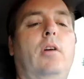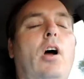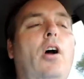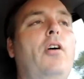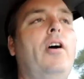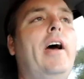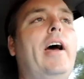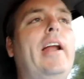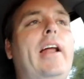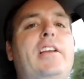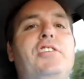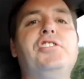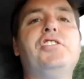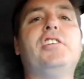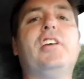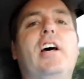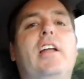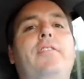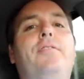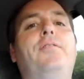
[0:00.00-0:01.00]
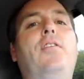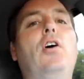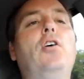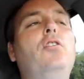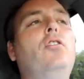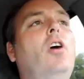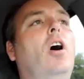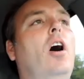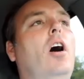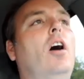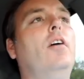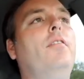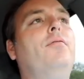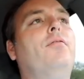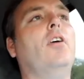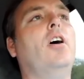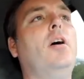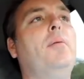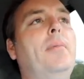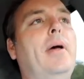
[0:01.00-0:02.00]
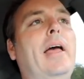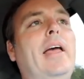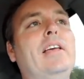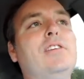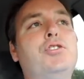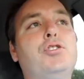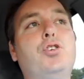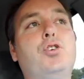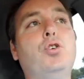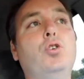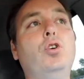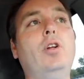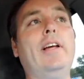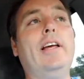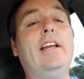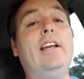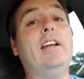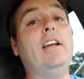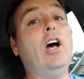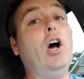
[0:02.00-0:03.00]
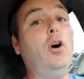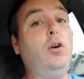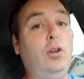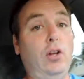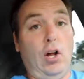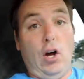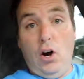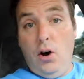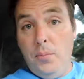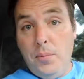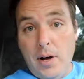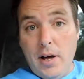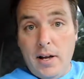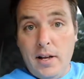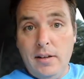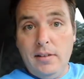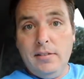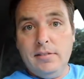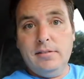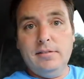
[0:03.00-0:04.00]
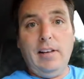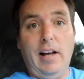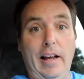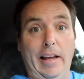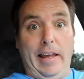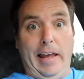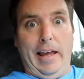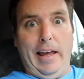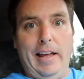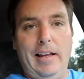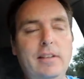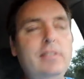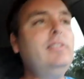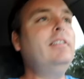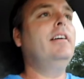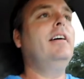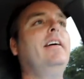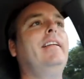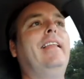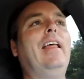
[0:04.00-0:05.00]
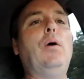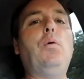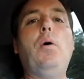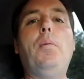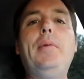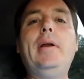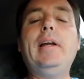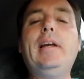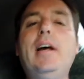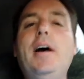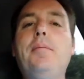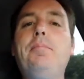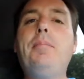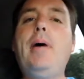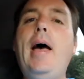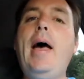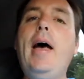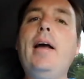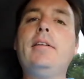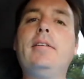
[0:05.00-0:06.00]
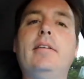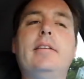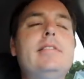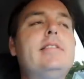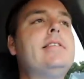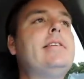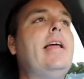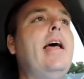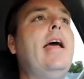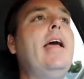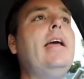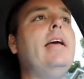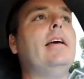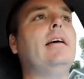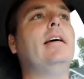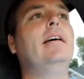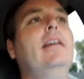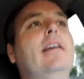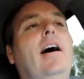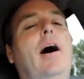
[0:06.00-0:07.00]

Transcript: Alright, I just got a phone call from a school in Oklahoma again. They want me to come back to the state.